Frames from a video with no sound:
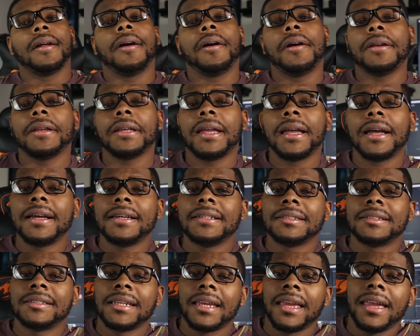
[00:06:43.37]
Alrighty
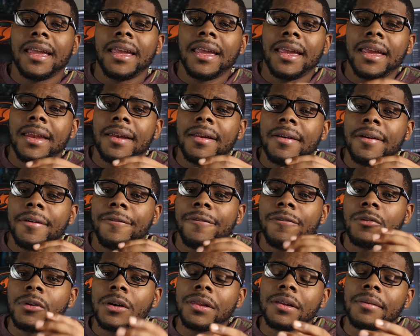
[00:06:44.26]
guys, and
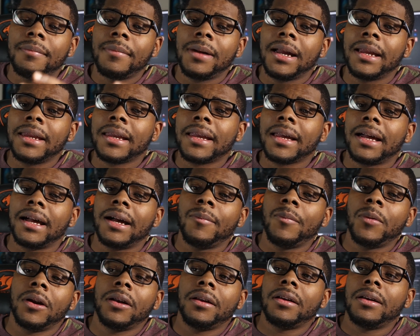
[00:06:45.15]
for the mic,
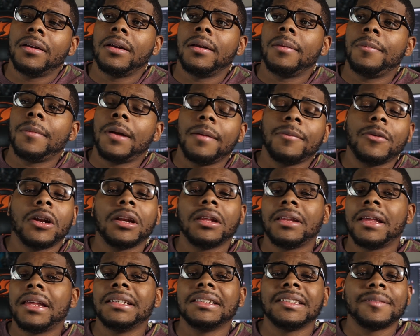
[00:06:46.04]
I'm
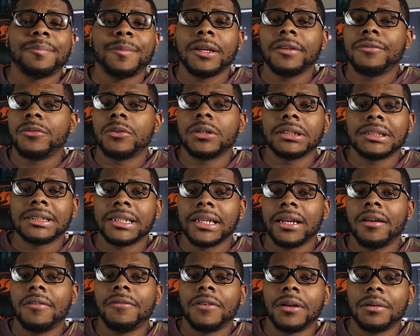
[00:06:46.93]
gonna let it speak for
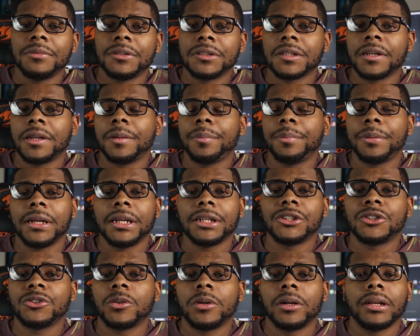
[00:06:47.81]
itself. I'm just gonna play a
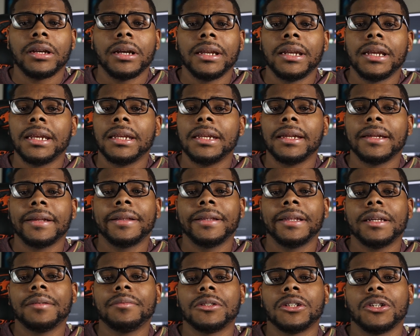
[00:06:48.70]
short unedited
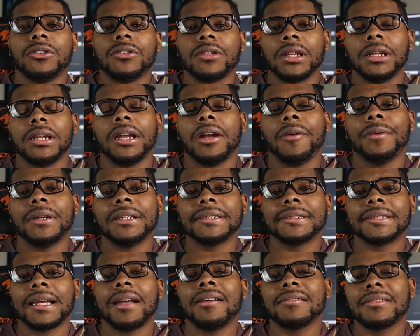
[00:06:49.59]
clip so you can hear what it
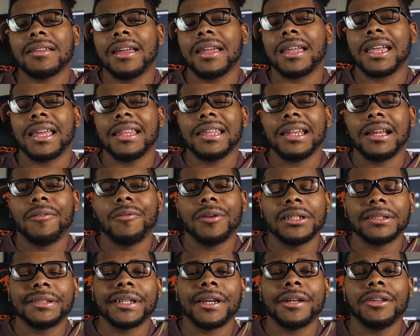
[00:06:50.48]
sounds like, and then I
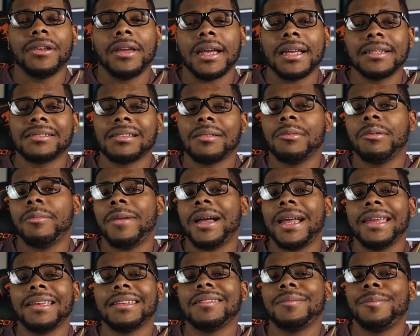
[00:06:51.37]
want to tell you guys some of
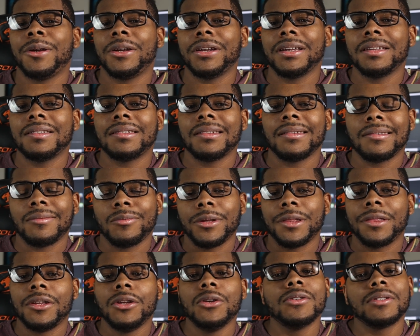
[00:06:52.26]
my experiences
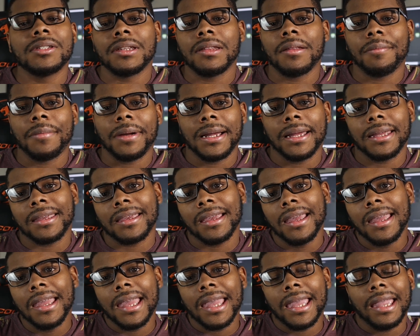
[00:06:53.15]
with using the mic
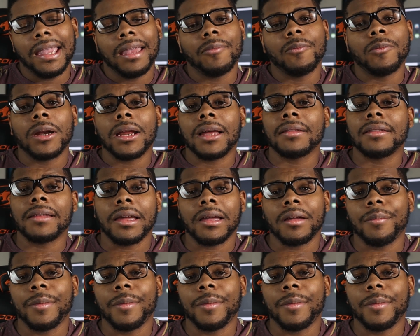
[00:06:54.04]
and what I think